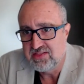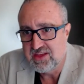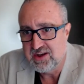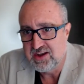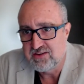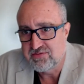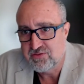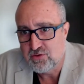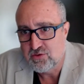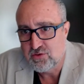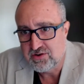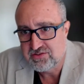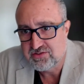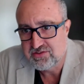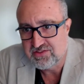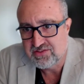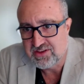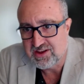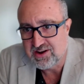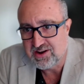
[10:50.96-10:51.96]
And then, of
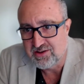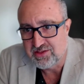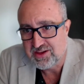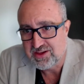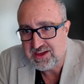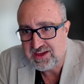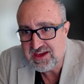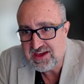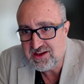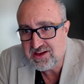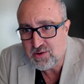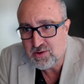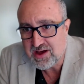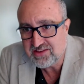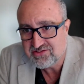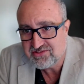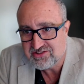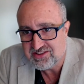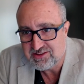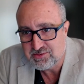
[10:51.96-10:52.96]
course, the key
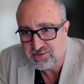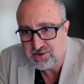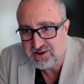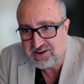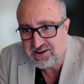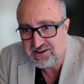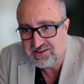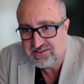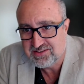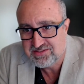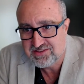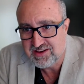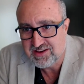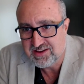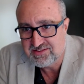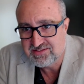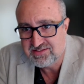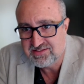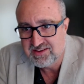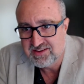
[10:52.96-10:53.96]
question that we're going to
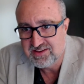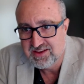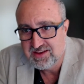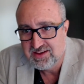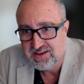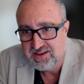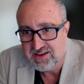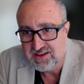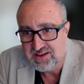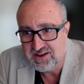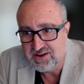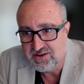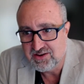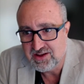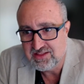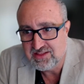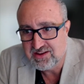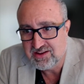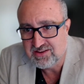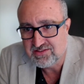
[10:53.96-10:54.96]
discuss,
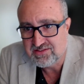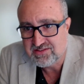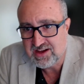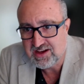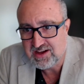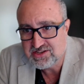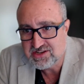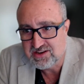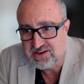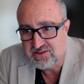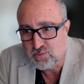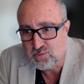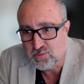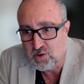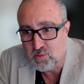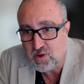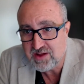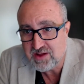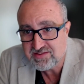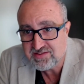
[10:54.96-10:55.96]
in the discussion is,
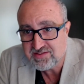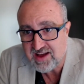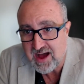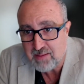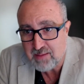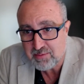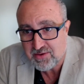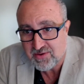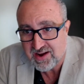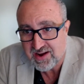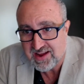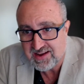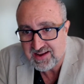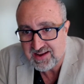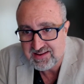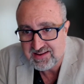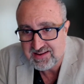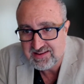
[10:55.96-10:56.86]
well, what's copyright?